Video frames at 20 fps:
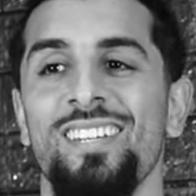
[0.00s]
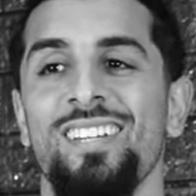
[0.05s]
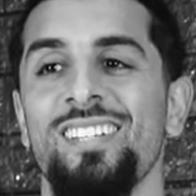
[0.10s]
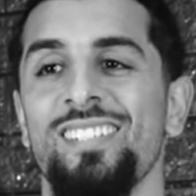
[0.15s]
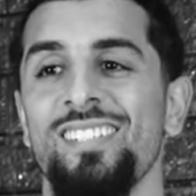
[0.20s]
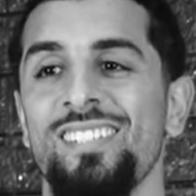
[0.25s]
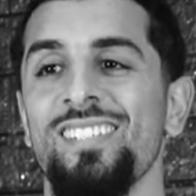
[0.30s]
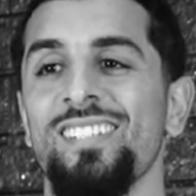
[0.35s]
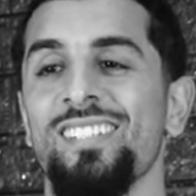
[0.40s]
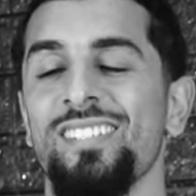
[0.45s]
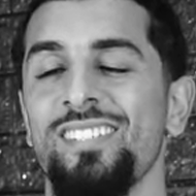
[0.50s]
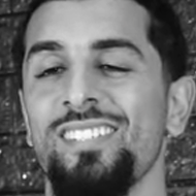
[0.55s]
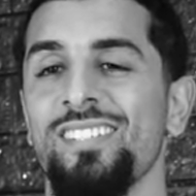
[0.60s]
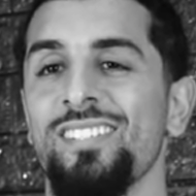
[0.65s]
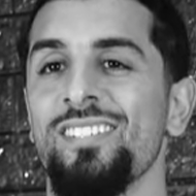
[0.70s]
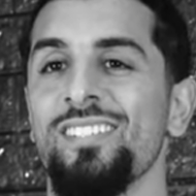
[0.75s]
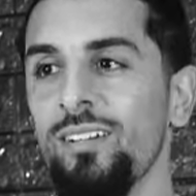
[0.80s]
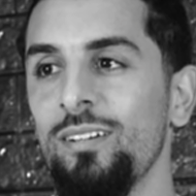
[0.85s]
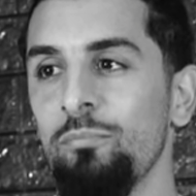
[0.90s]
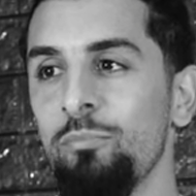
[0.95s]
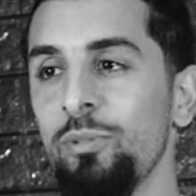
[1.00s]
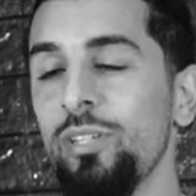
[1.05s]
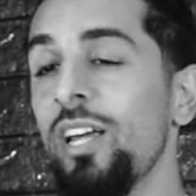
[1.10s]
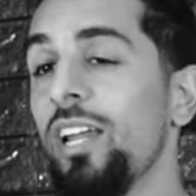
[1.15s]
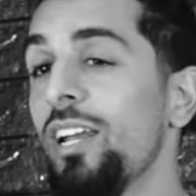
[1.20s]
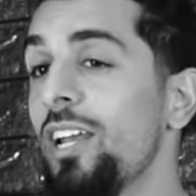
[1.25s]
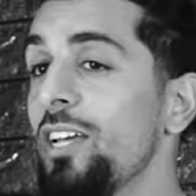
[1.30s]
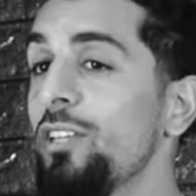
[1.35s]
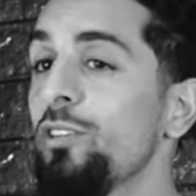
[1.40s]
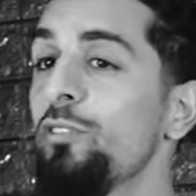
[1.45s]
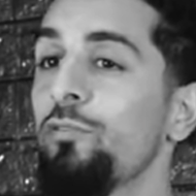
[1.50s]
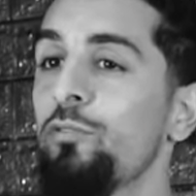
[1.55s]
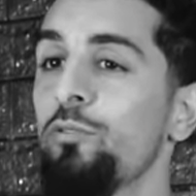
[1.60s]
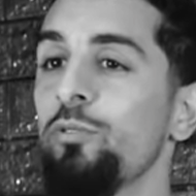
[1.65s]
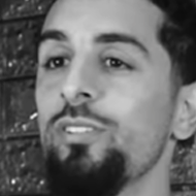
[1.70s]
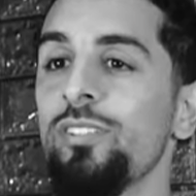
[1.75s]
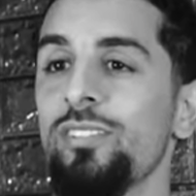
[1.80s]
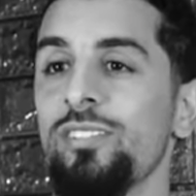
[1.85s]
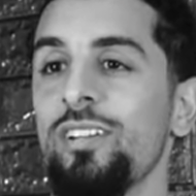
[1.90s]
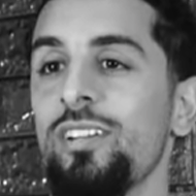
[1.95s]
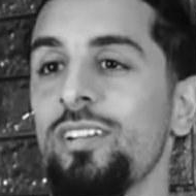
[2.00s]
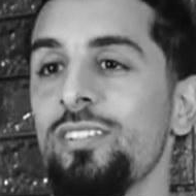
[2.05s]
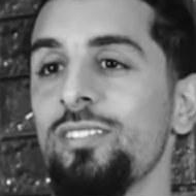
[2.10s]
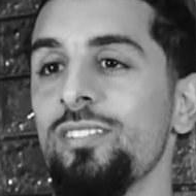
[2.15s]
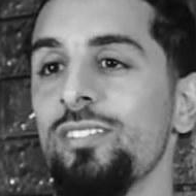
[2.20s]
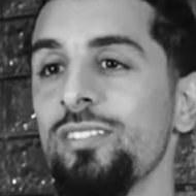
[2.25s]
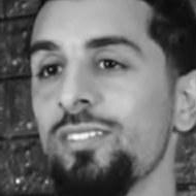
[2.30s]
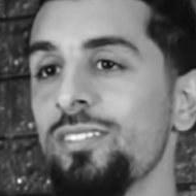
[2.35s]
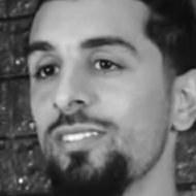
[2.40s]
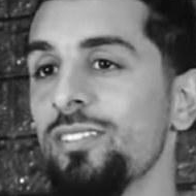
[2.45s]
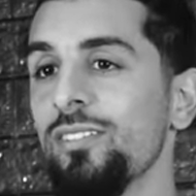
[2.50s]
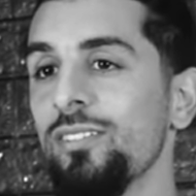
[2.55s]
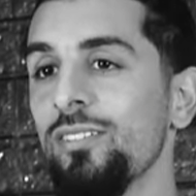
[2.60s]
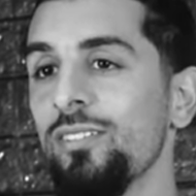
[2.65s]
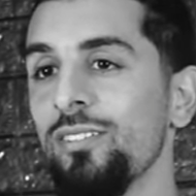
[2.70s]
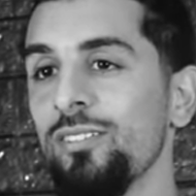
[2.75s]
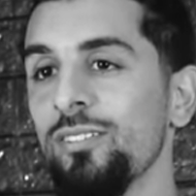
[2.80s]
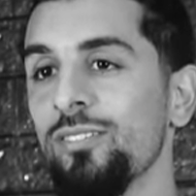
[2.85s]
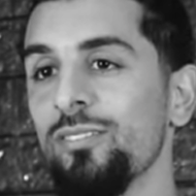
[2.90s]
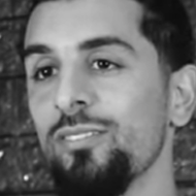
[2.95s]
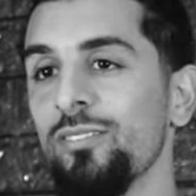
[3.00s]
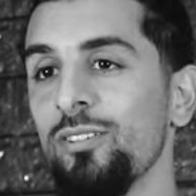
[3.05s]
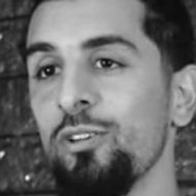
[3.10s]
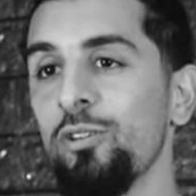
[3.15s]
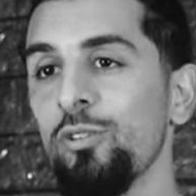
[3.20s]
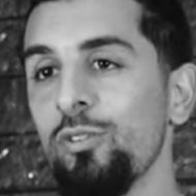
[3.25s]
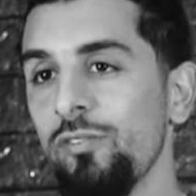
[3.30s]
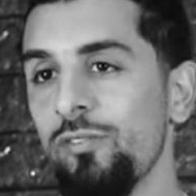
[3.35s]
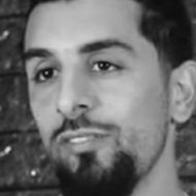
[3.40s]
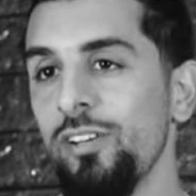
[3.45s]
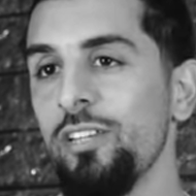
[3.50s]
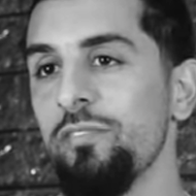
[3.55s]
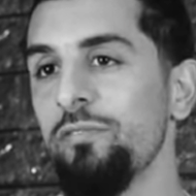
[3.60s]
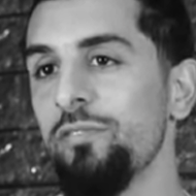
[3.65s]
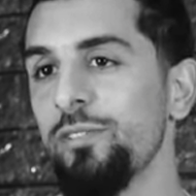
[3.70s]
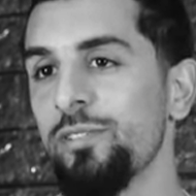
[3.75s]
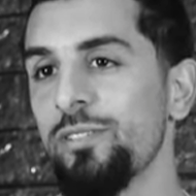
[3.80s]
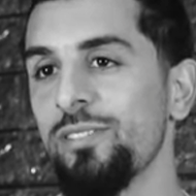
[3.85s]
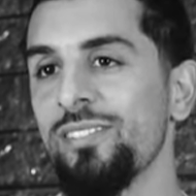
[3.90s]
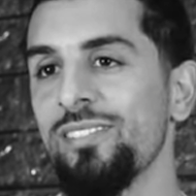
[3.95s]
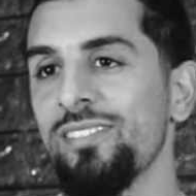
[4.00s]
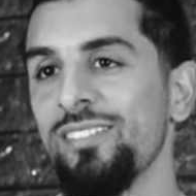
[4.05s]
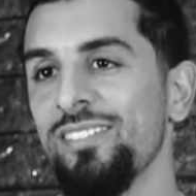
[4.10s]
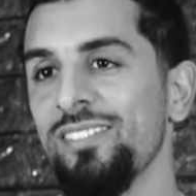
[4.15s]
Yes, yeah. Yes, yes, yes. I mean, I like the food. It's nice. It's a lot of flavors.